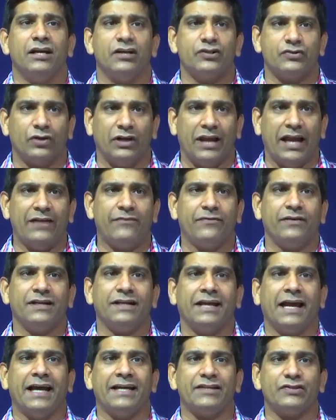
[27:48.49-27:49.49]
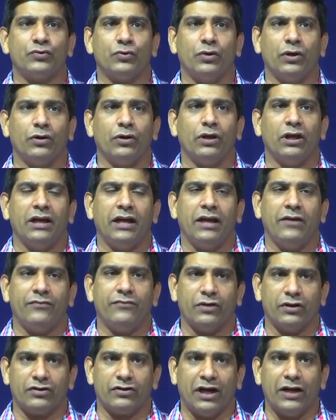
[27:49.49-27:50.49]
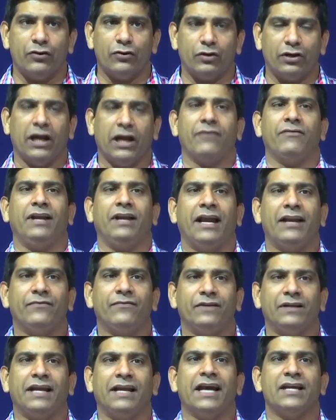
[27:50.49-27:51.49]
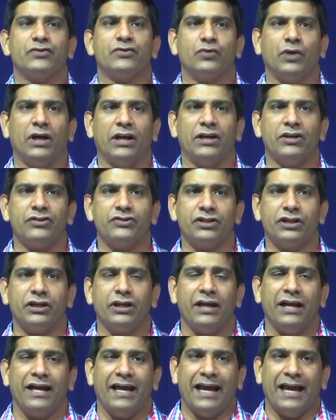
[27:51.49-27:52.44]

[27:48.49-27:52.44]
so landfill gas to, if you're trying to have a landfill gas to energy,